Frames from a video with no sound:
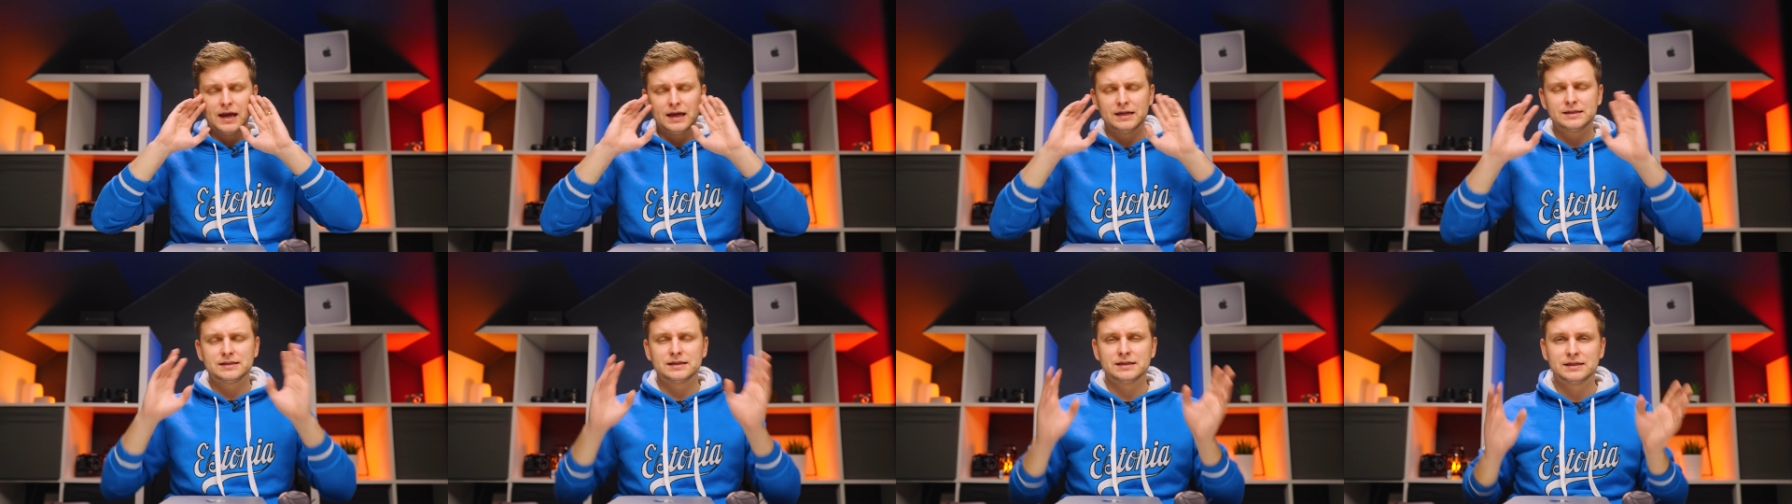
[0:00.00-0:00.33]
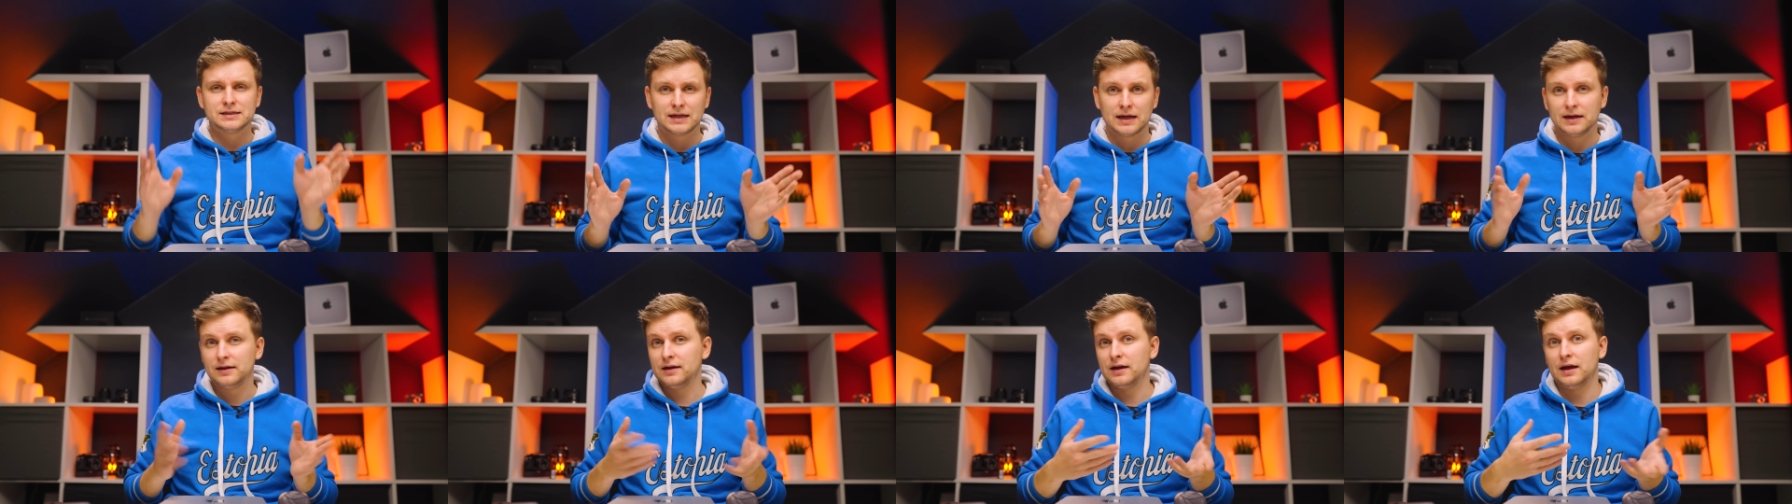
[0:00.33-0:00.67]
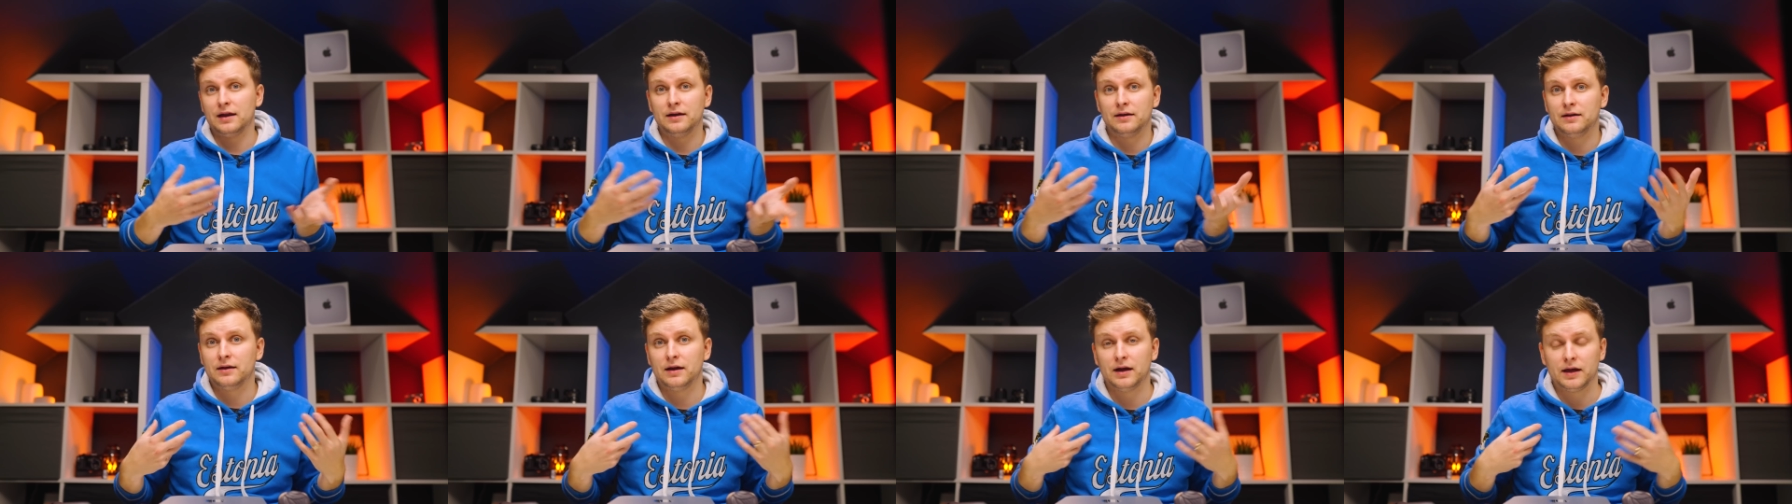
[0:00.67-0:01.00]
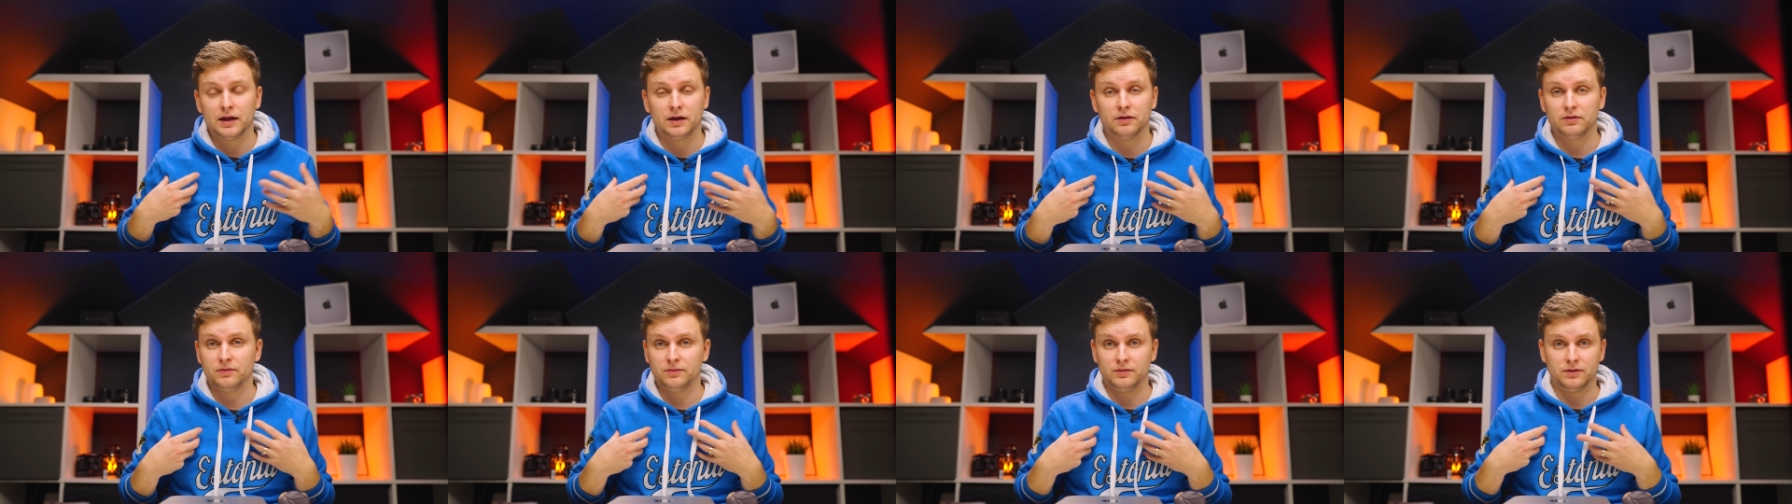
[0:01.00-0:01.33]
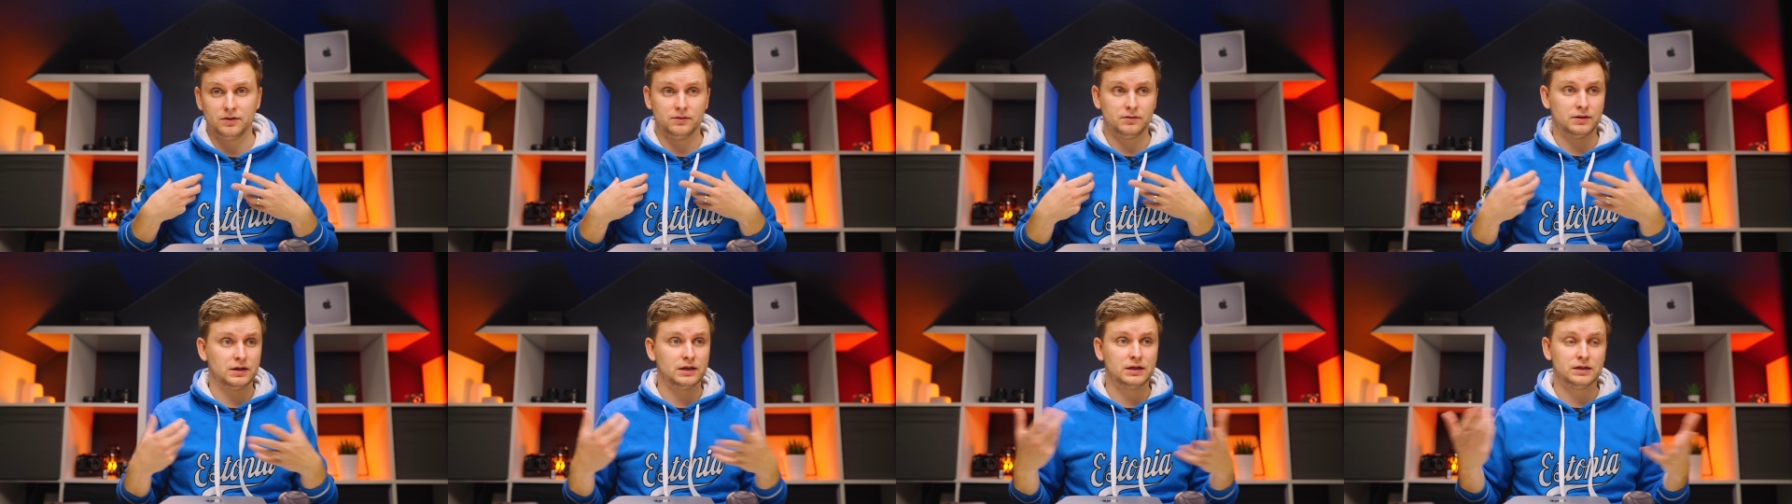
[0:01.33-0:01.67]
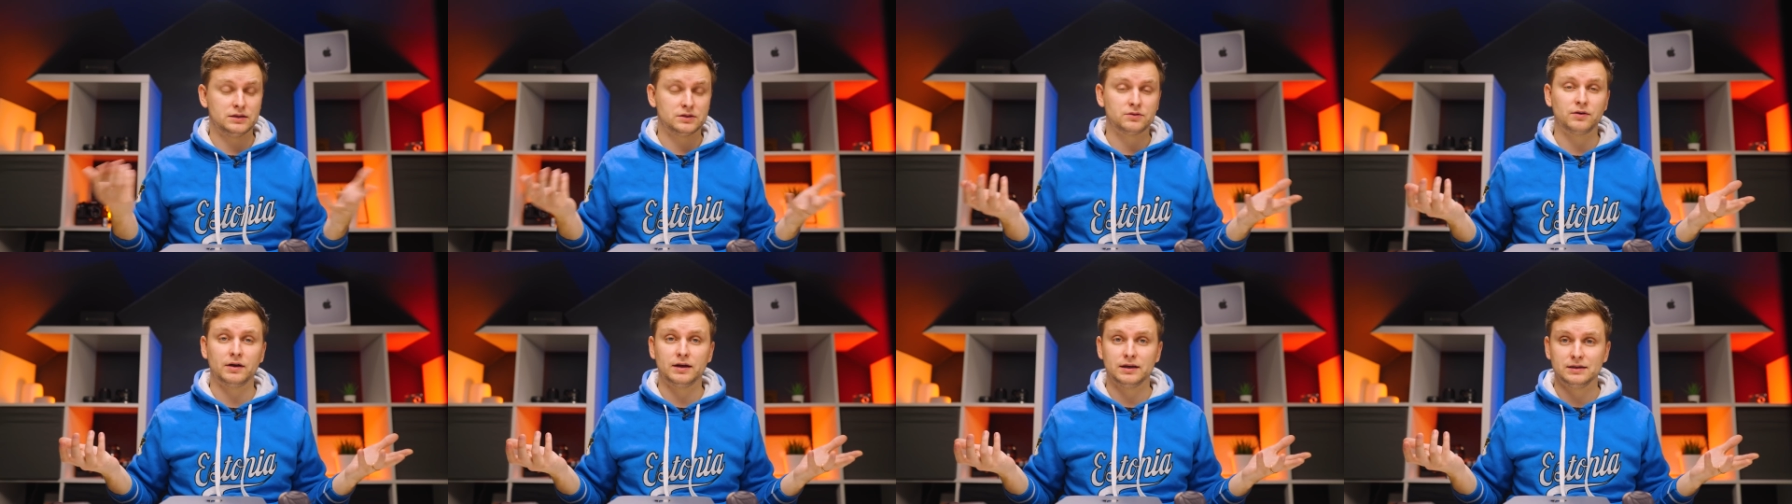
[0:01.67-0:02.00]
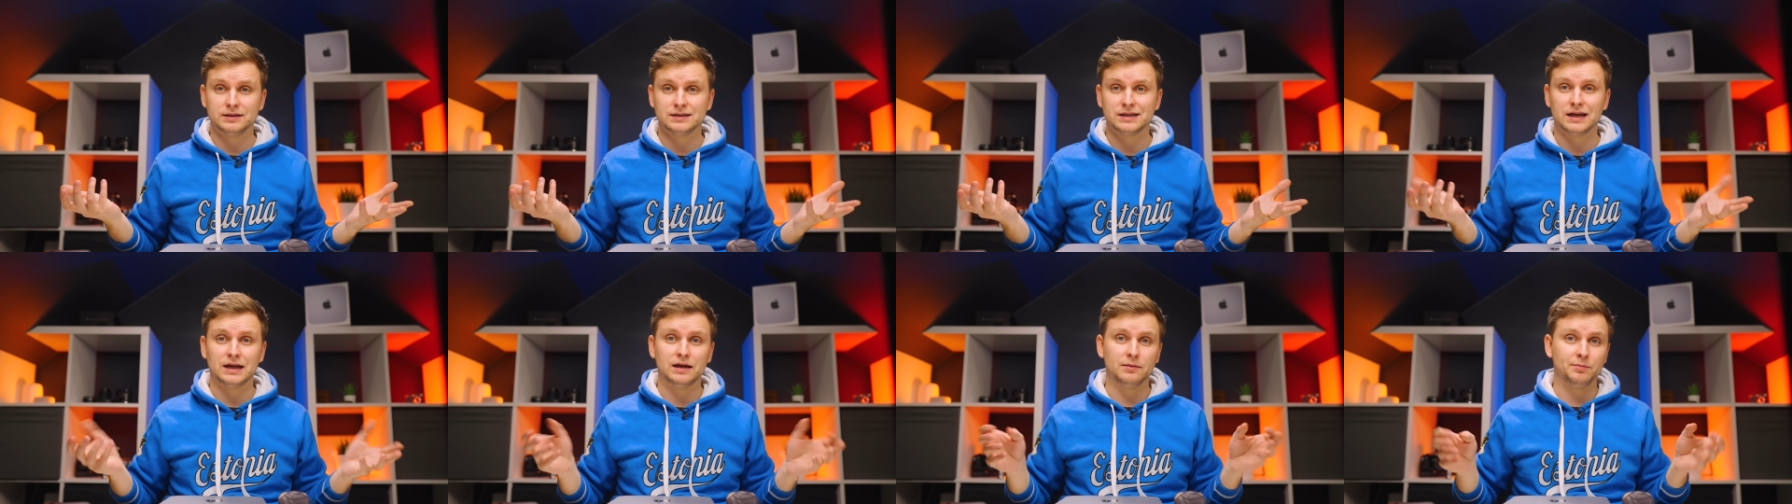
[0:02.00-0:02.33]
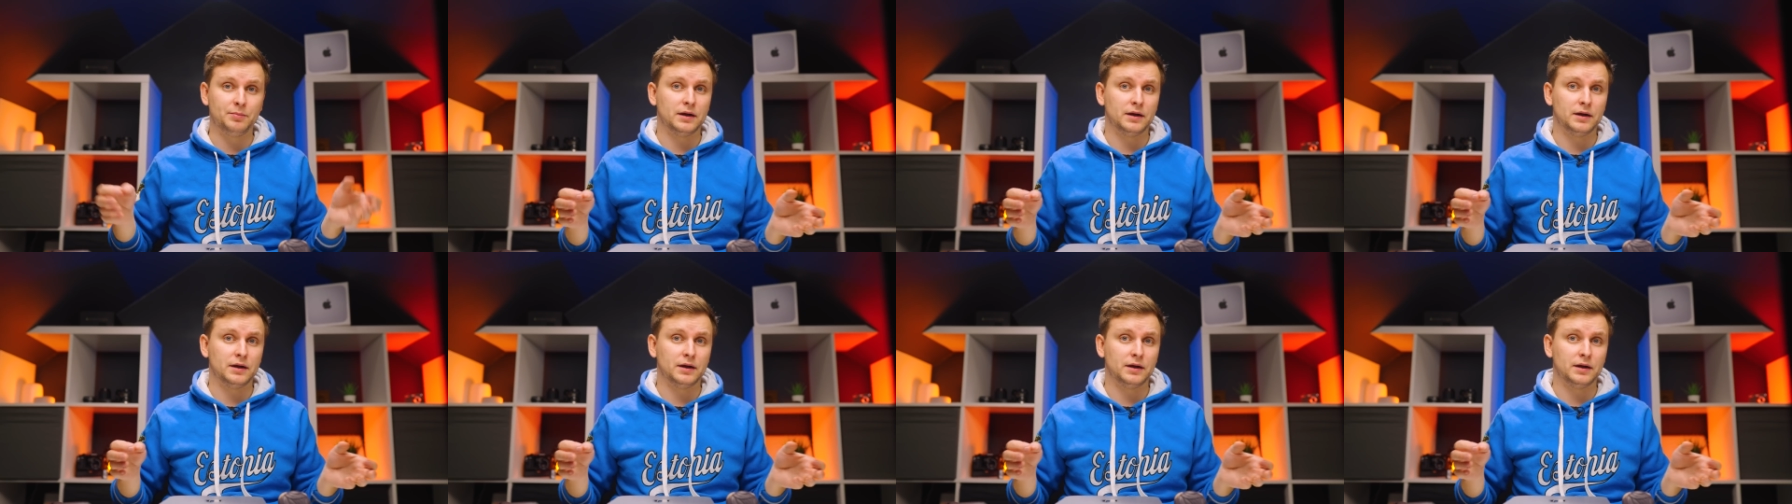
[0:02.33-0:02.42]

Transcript: It's insane. And I agree with you. It is quite insane.